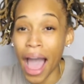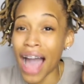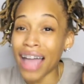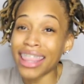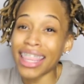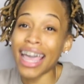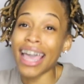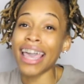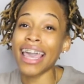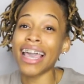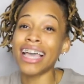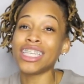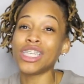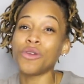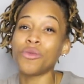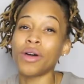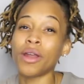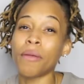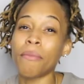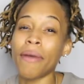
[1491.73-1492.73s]
I think
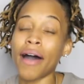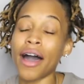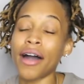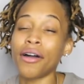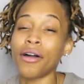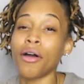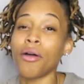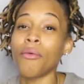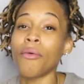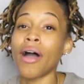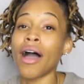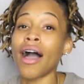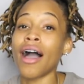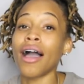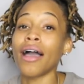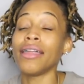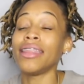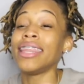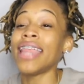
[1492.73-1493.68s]
Ezee wanted to buy her a rock.